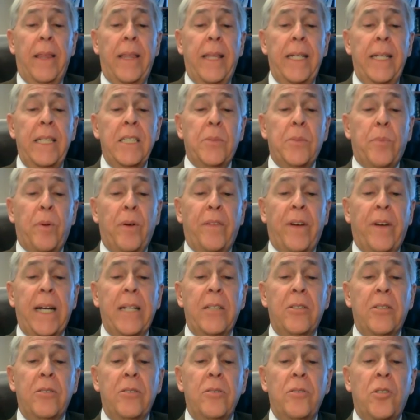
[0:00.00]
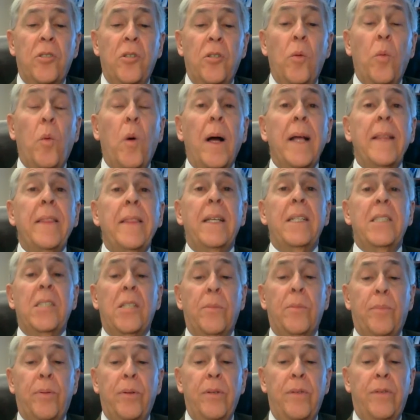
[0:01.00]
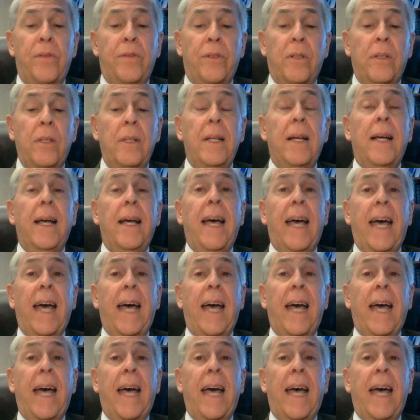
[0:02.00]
these providers who want this approval